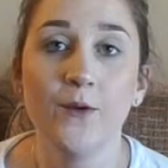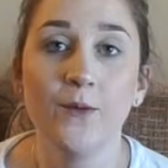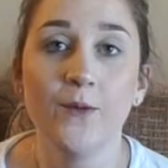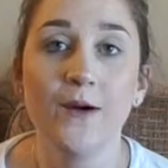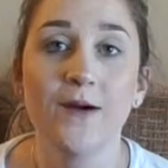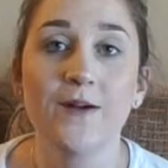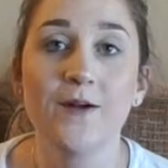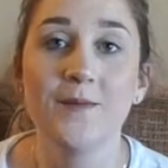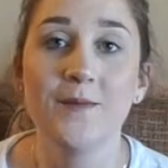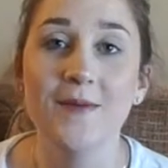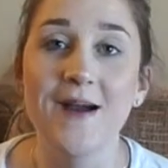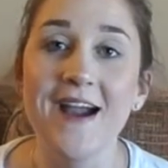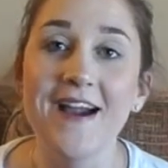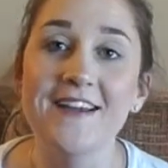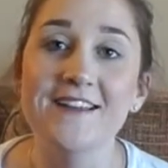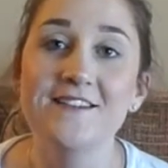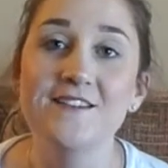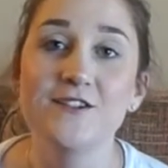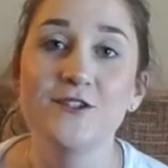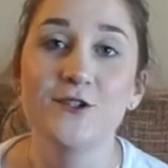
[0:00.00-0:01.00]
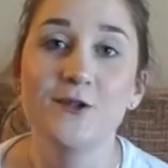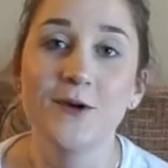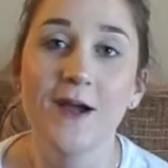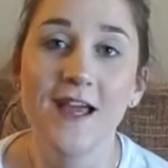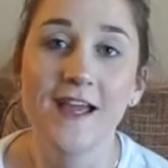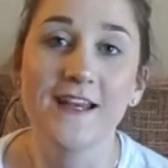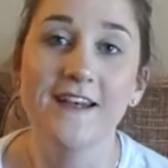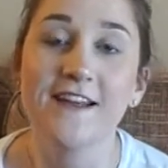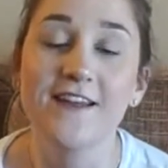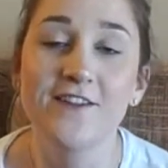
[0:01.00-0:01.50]
Welcome back to
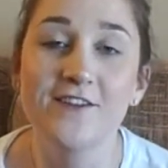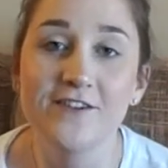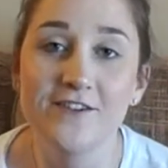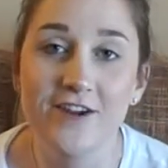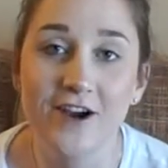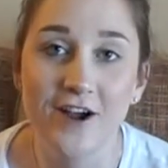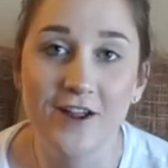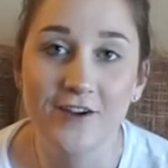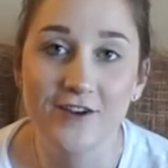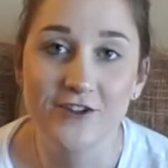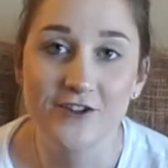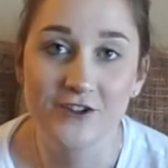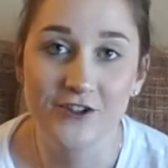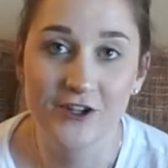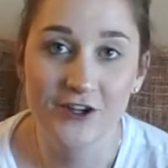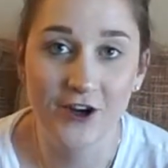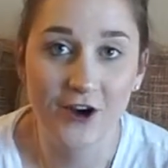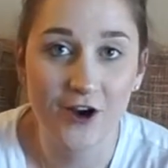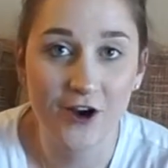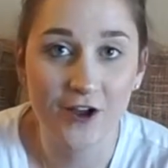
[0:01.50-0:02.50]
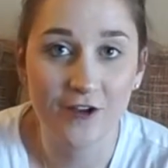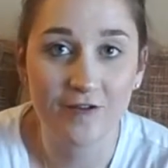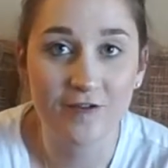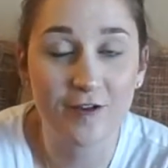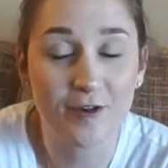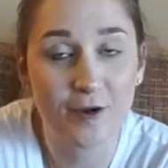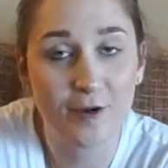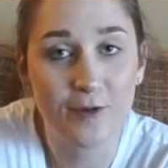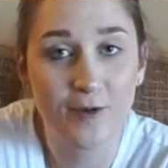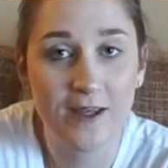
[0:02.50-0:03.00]
another Dollar Tree haul
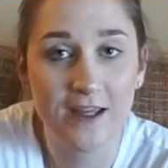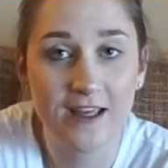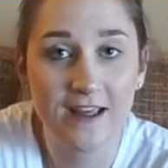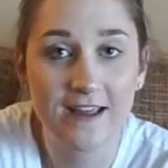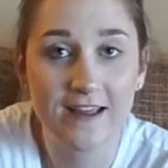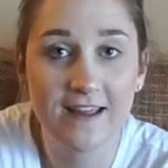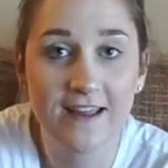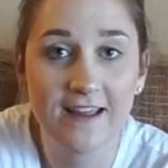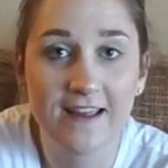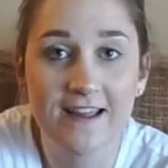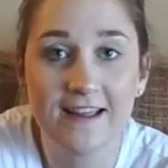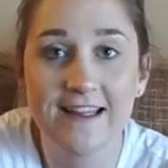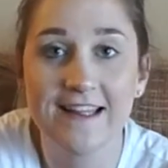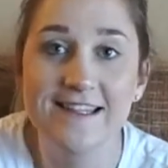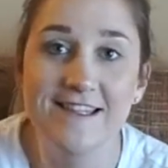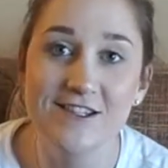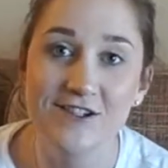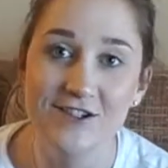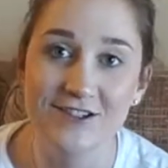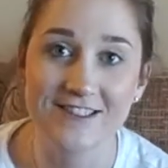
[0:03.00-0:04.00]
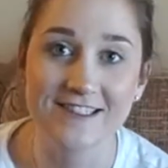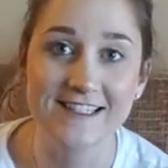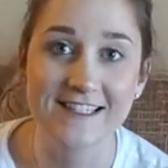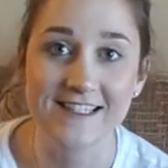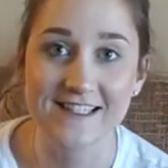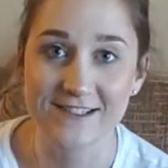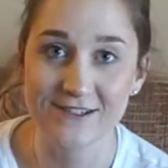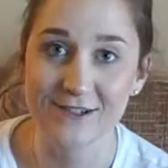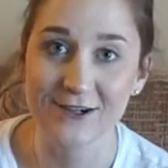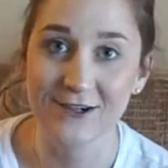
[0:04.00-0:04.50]
for the week. Let's just
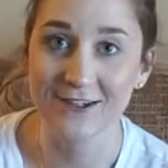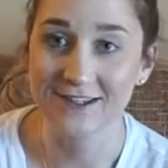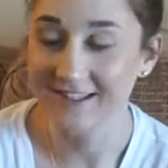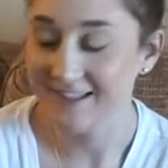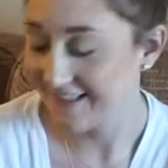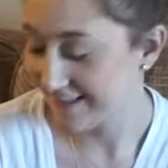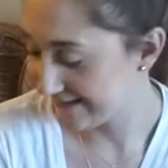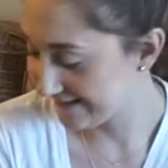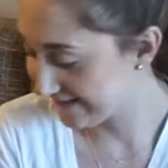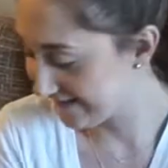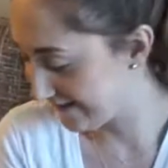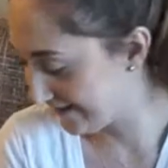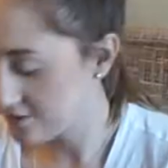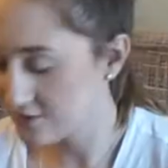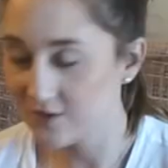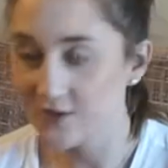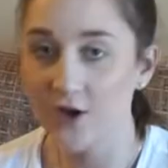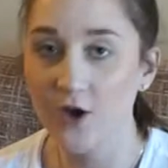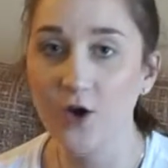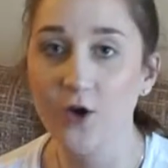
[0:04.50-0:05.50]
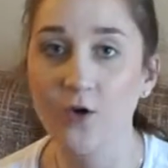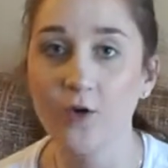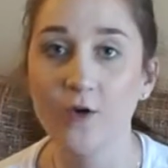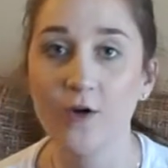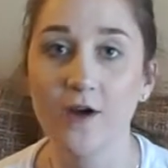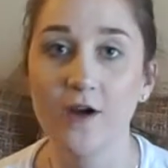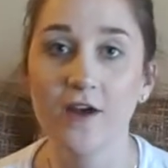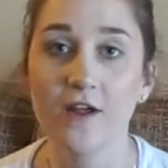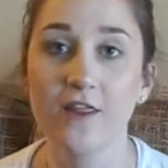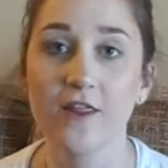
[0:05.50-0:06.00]
get started.
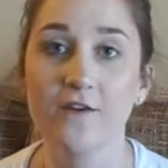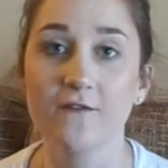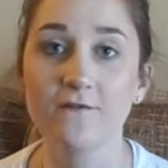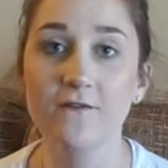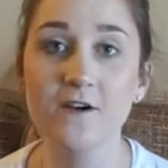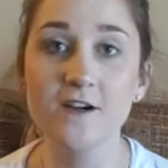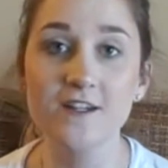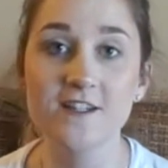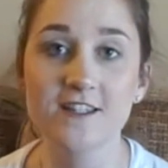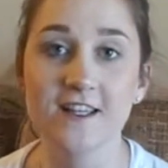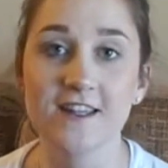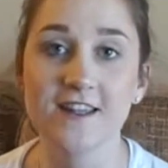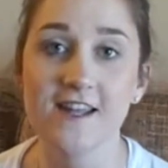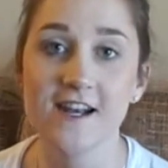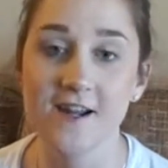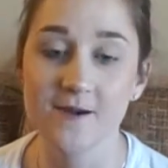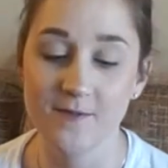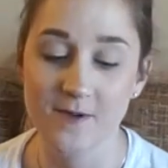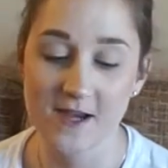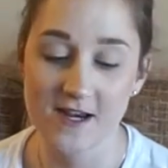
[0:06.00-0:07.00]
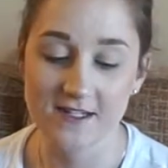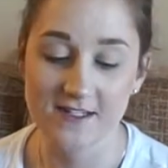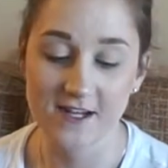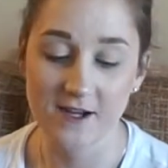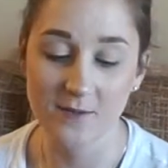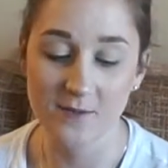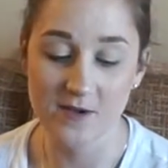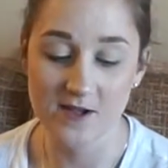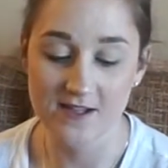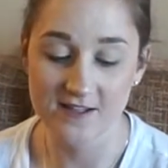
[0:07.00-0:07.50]
So the first thing that I picked
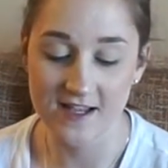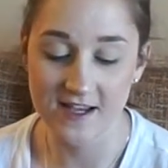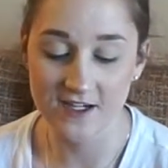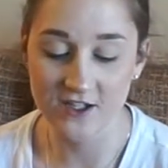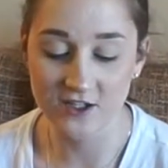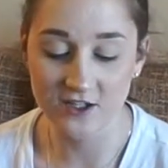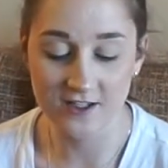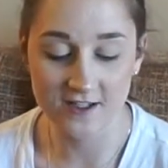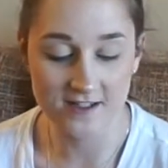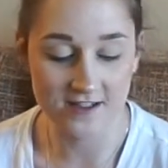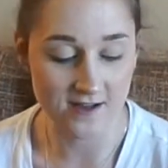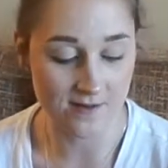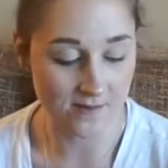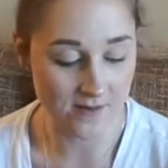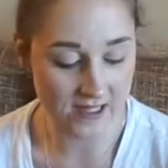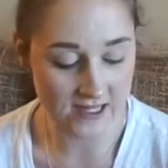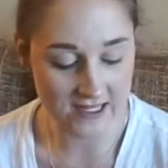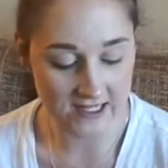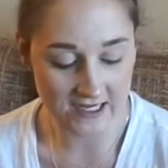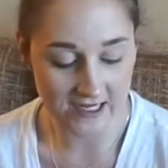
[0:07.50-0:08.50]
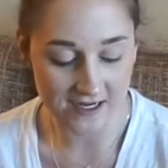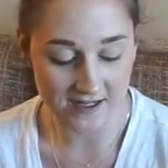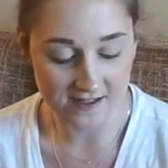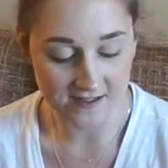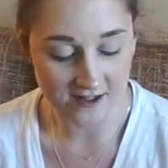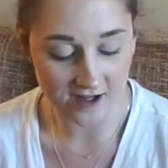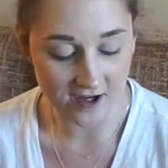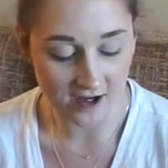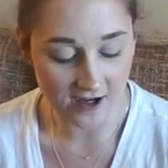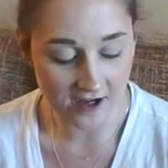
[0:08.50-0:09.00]
up is actually something that I
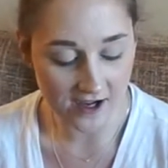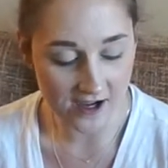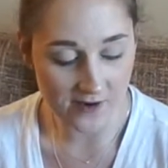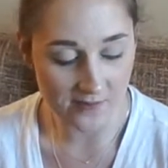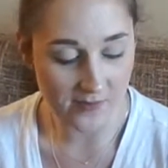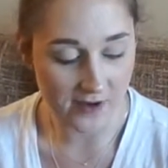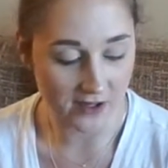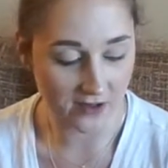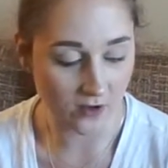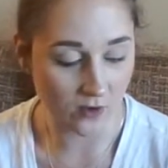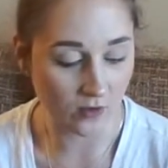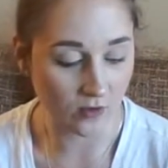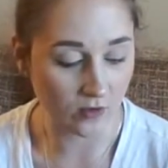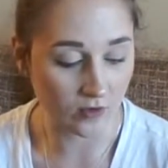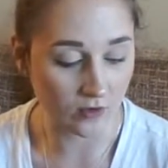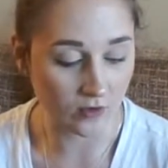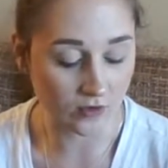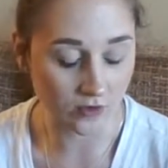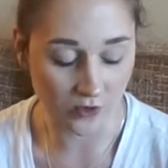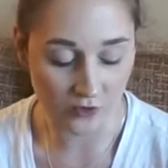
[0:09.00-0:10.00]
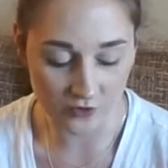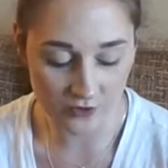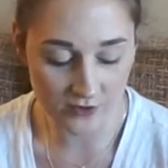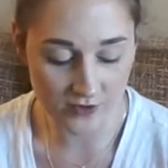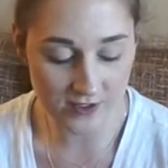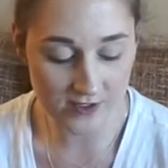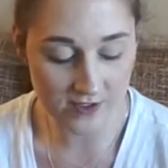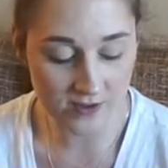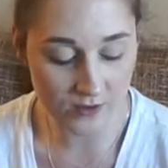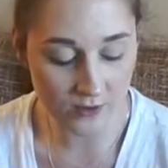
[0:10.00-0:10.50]
saw at my local
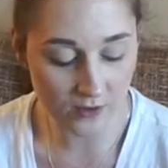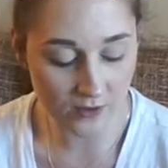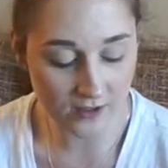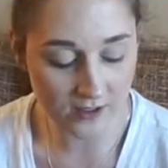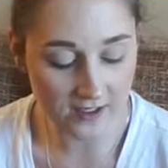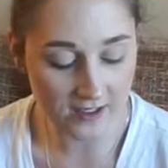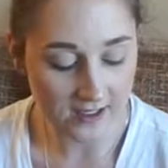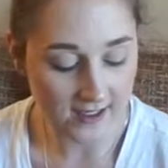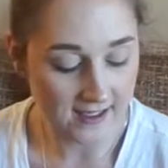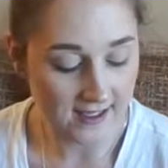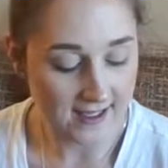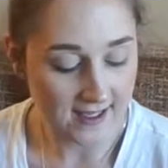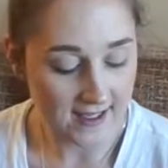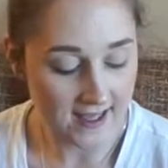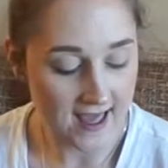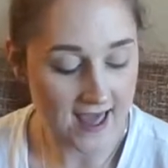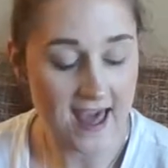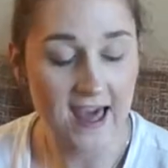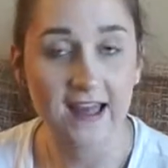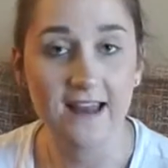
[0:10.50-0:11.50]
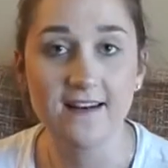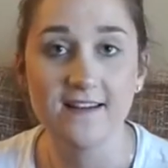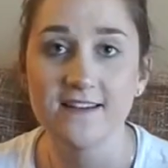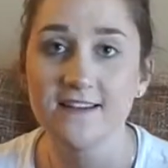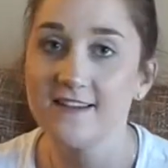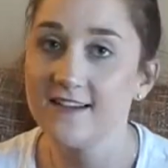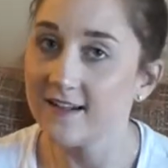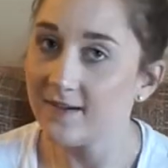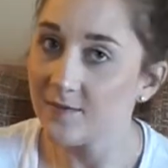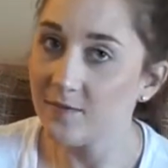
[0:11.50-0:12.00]
grocery store
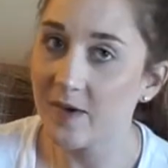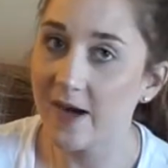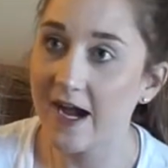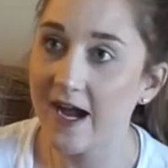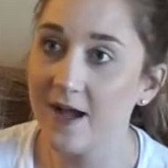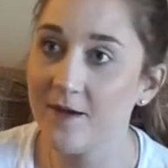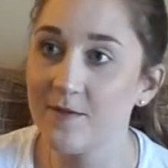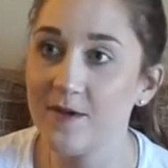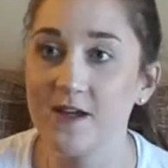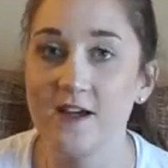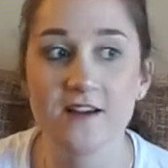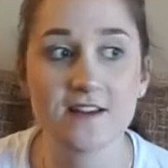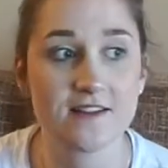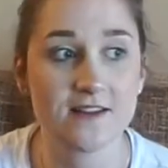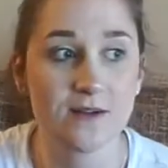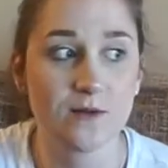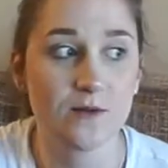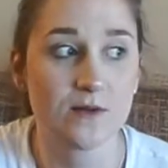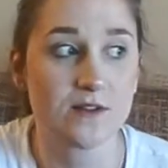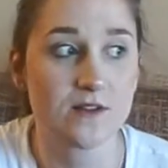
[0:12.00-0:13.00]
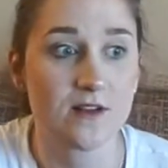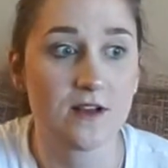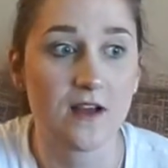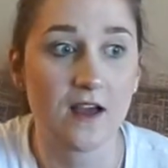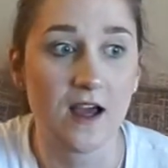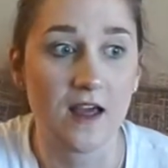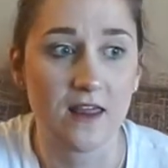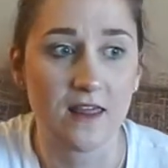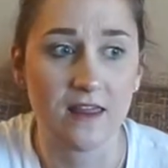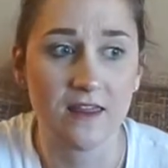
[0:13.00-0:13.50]
and didn't buy because it was,
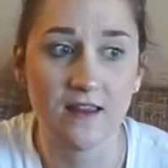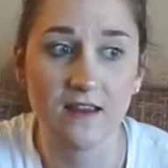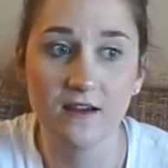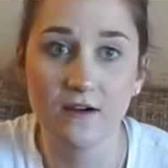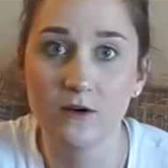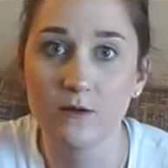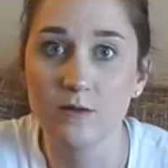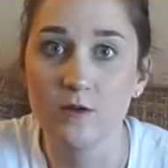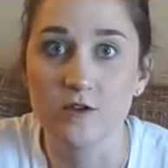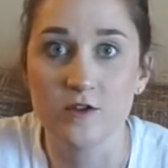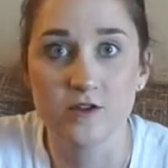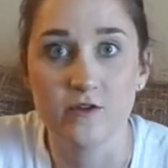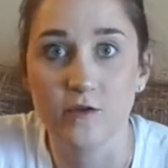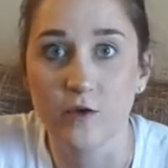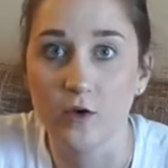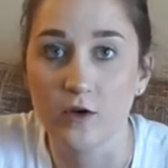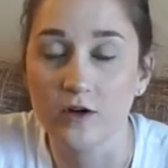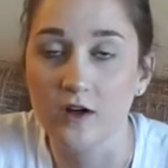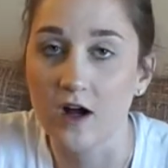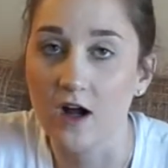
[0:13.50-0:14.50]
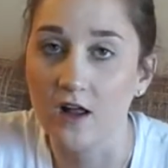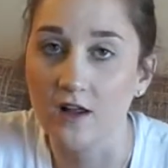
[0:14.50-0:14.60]
I think, almost $4